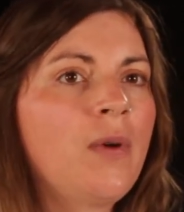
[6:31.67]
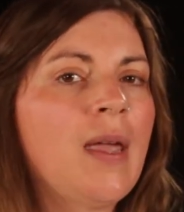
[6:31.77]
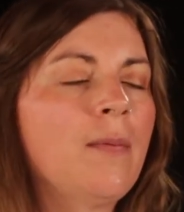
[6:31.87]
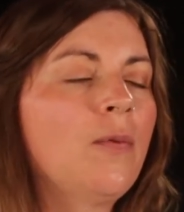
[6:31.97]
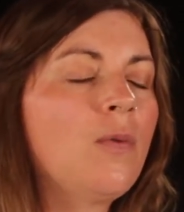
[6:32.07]

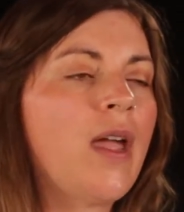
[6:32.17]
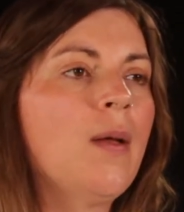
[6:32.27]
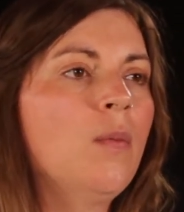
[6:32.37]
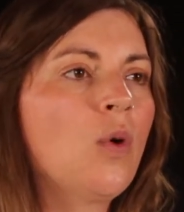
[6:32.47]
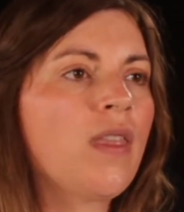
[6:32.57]
will
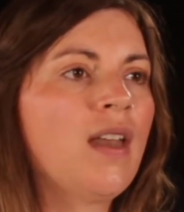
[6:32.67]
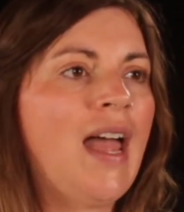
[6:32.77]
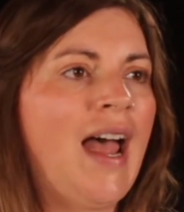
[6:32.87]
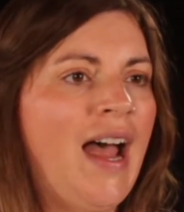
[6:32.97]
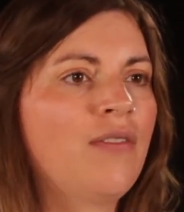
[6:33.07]
wait more than
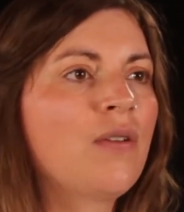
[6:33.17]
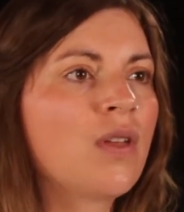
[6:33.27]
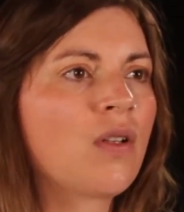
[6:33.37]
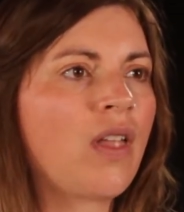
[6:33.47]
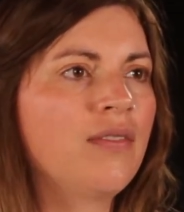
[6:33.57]
half of
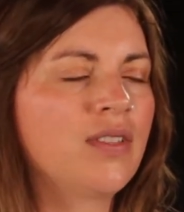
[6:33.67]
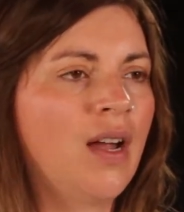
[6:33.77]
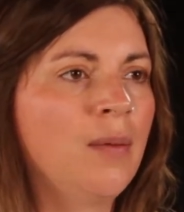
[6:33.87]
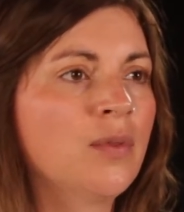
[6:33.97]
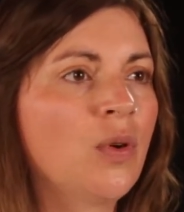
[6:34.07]
their
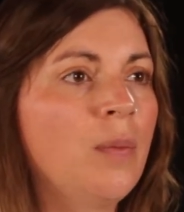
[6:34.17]
lifetimes,